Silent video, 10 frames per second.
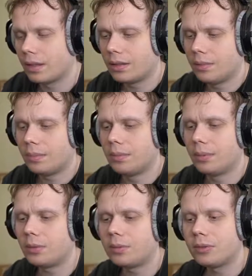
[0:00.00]
The
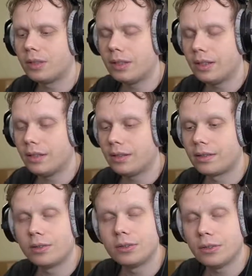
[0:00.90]
purple
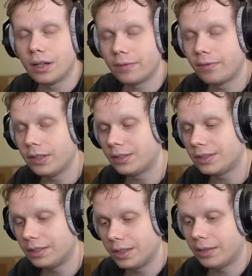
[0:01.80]
clickies do not feel
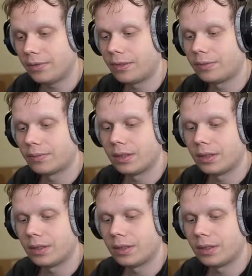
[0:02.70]
stiff.